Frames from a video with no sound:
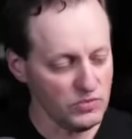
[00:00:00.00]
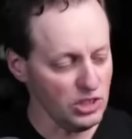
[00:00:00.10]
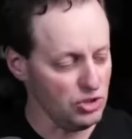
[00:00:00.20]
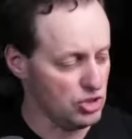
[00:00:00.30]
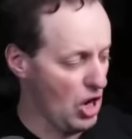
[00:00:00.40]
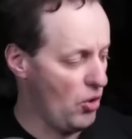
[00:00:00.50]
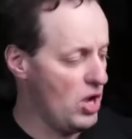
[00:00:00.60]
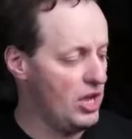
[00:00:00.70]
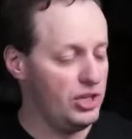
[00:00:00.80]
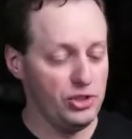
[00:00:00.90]
So
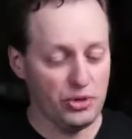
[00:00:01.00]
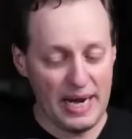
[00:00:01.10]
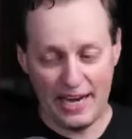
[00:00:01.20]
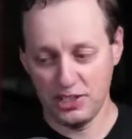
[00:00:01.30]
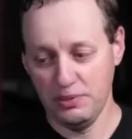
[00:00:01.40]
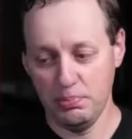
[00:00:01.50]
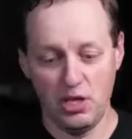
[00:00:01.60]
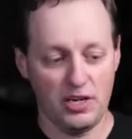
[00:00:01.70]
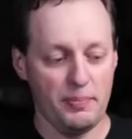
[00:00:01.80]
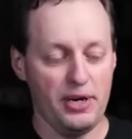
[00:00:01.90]
you can actually
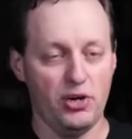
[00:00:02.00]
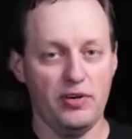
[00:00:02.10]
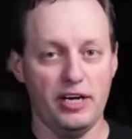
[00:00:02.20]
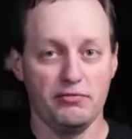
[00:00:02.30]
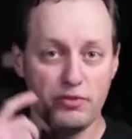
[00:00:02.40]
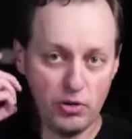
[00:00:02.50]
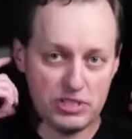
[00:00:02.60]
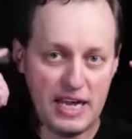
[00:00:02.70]
plug a pair of headphones